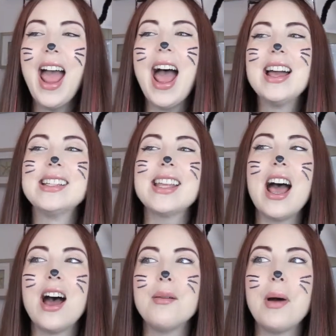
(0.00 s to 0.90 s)
and
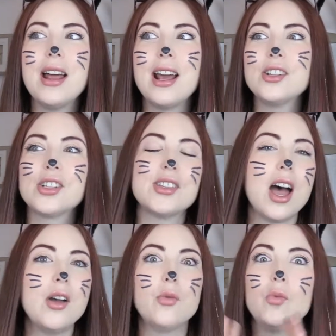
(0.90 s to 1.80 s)
I just
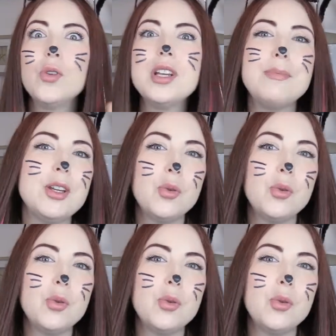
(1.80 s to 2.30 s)
thought, wouldn't it be